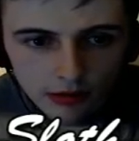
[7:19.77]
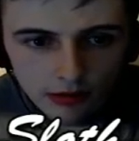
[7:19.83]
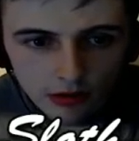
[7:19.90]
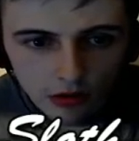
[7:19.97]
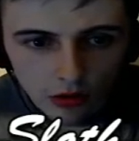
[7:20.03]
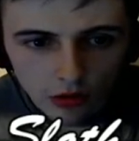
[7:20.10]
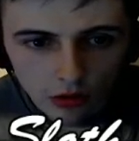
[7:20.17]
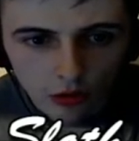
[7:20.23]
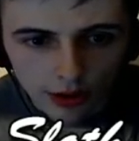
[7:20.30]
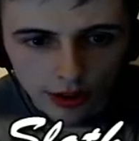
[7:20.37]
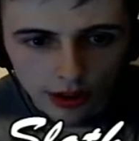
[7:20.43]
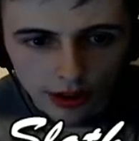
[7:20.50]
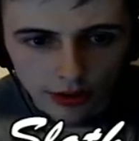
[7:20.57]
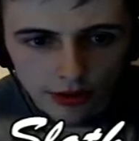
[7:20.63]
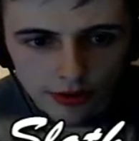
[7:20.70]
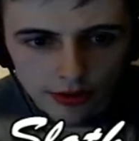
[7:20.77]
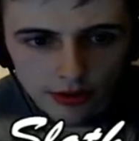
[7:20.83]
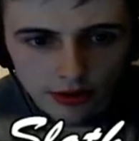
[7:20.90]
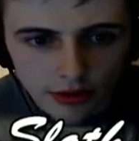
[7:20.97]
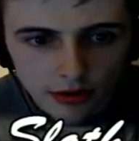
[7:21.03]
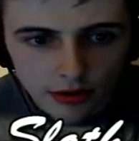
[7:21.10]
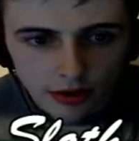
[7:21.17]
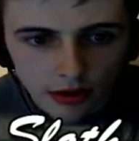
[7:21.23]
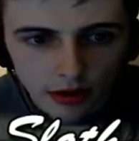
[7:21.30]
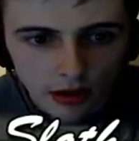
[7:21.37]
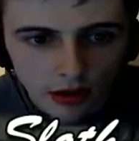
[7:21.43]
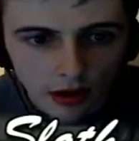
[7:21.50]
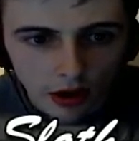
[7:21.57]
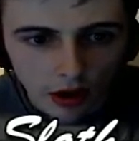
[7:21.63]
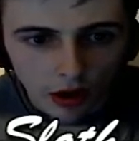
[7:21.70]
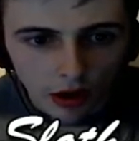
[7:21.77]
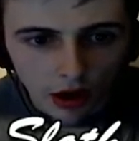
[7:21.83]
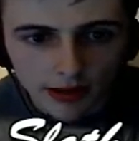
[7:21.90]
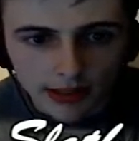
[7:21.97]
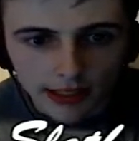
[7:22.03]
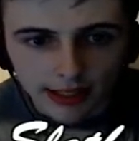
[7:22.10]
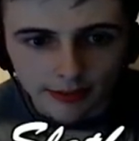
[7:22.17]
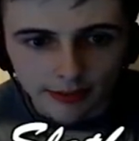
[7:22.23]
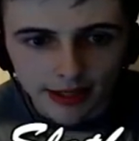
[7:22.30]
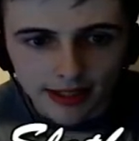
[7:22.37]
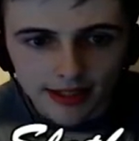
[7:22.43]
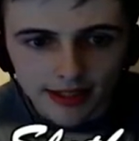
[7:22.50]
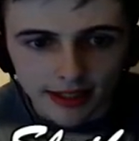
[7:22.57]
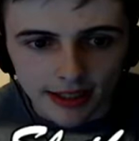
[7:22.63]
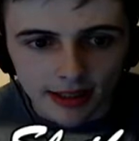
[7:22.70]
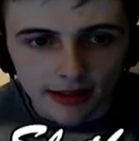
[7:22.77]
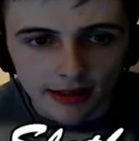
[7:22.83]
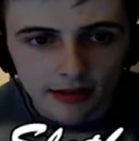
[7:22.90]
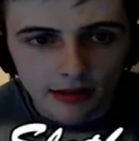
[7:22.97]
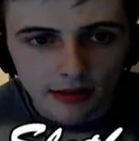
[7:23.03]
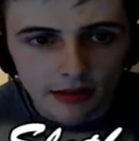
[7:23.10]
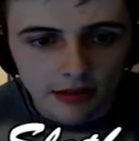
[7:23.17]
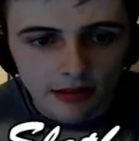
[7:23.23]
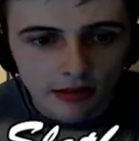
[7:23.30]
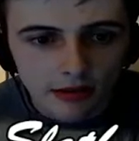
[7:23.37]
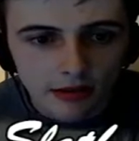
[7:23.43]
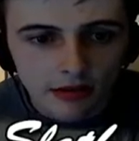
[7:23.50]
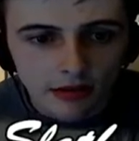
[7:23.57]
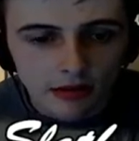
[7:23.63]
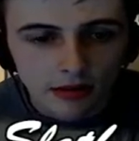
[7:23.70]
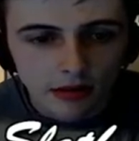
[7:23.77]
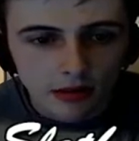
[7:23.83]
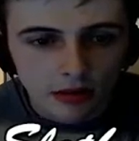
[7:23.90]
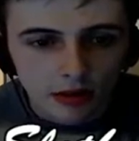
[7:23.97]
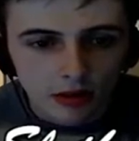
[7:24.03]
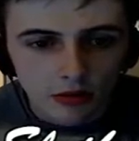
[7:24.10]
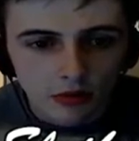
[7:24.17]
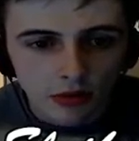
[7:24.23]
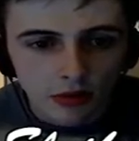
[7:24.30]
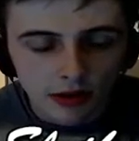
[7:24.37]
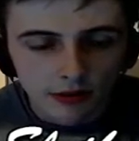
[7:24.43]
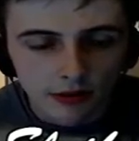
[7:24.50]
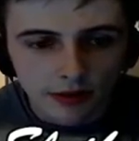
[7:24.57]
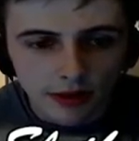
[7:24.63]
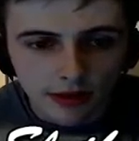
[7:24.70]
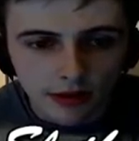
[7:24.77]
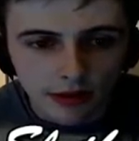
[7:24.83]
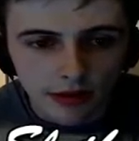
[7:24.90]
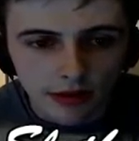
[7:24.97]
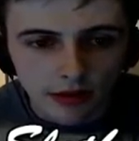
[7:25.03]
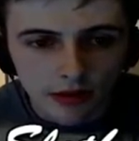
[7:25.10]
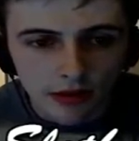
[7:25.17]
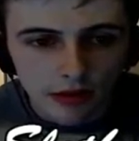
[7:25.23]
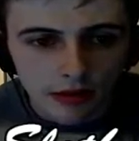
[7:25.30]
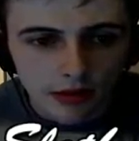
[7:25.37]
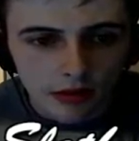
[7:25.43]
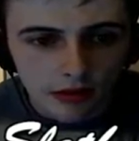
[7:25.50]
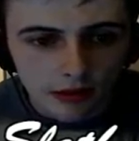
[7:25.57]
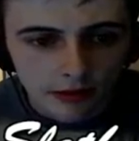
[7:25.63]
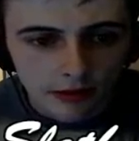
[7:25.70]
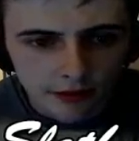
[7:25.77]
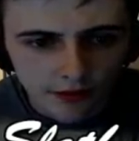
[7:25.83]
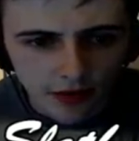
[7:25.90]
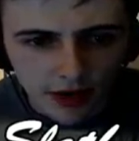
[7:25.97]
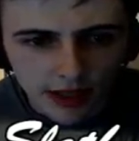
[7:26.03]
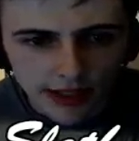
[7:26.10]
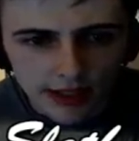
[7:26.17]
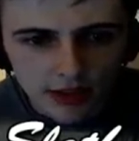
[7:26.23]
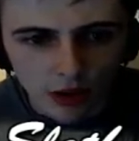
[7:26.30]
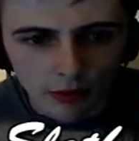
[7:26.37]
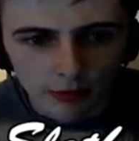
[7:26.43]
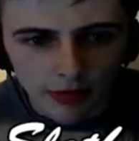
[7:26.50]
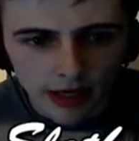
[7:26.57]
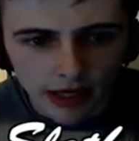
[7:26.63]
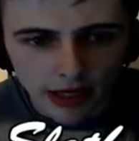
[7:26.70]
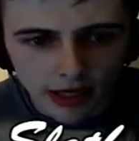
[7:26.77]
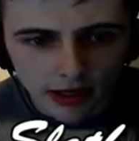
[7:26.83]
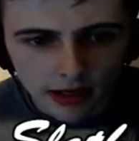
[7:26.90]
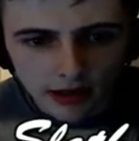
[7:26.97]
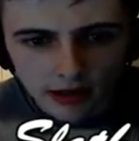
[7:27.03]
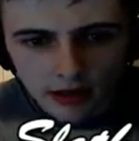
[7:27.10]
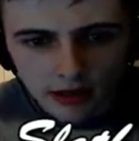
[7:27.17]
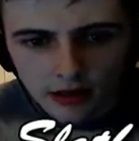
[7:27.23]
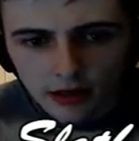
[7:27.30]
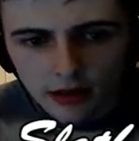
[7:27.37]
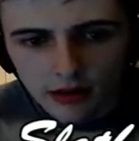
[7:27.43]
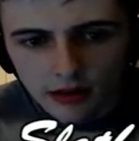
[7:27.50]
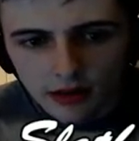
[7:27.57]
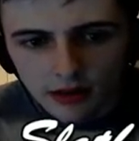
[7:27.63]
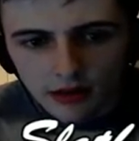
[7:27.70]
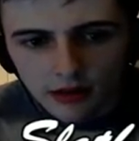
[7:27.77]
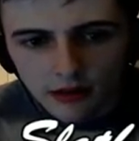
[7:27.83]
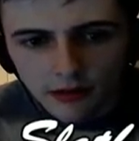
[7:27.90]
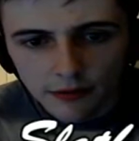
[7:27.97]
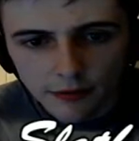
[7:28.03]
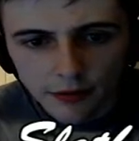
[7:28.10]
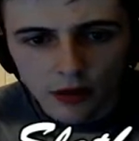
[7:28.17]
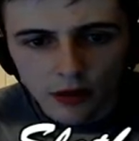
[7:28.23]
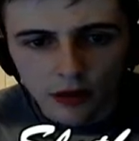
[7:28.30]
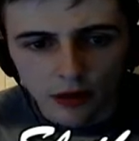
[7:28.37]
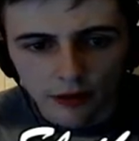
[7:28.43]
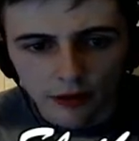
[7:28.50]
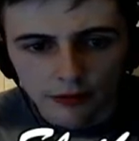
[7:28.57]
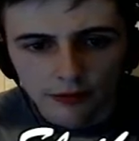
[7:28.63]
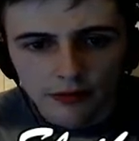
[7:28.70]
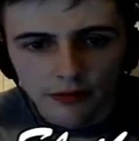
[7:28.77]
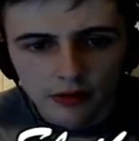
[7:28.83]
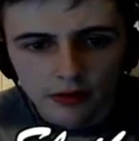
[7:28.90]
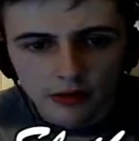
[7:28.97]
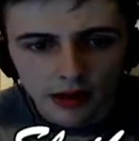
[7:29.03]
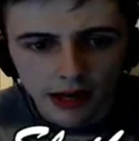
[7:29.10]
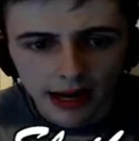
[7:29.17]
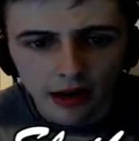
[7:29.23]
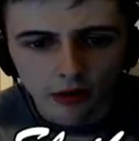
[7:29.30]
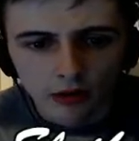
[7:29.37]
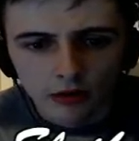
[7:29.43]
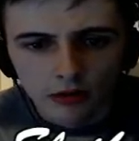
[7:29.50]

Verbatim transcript: Or a node. I'm gonna keep hitting it. Cause why the fuck not? Fucking zombie! Fuck off. Ow!